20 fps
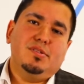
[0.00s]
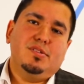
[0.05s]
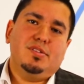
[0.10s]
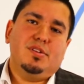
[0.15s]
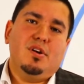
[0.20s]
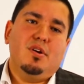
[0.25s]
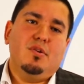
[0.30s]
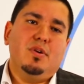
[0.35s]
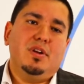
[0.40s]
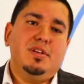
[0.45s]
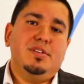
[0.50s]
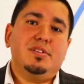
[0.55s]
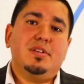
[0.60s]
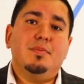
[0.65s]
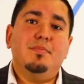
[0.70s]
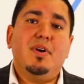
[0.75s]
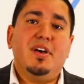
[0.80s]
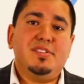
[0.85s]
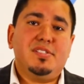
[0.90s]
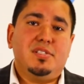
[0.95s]
So it is
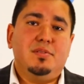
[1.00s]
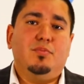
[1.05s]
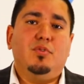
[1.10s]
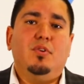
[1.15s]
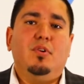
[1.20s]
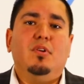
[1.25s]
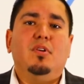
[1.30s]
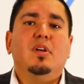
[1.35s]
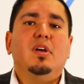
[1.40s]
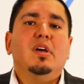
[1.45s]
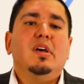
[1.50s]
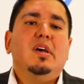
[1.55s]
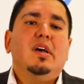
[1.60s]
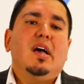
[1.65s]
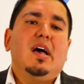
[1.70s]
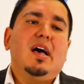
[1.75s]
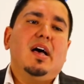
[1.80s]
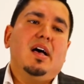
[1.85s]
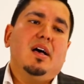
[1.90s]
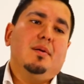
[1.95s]
combustible,
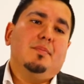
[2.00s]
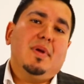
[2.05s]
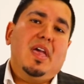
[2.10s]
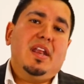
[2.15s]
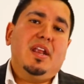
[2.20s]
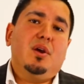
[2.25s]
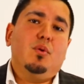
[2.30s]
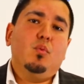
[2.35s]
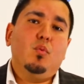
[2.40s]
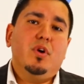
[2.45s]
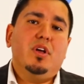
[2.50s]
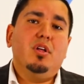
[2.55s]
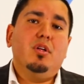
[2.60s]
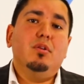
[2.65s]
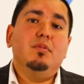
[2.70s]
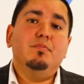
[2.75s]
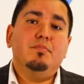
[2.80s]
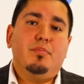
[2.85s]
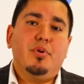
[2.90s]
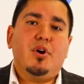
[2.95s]
and it
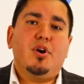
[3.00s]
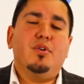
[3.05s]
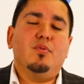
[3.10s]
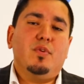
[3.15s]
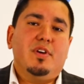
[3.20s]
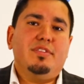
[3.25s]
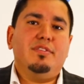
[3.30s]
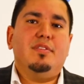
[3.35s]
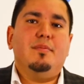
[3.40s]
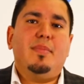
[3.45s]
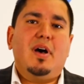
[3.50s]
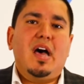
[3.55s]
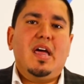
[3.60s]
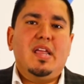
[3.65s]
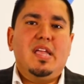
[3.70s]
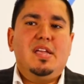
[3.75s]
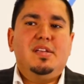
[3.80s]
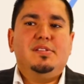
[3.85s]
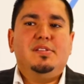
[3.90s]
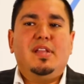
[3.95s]
will burn with the
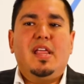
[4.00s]
body.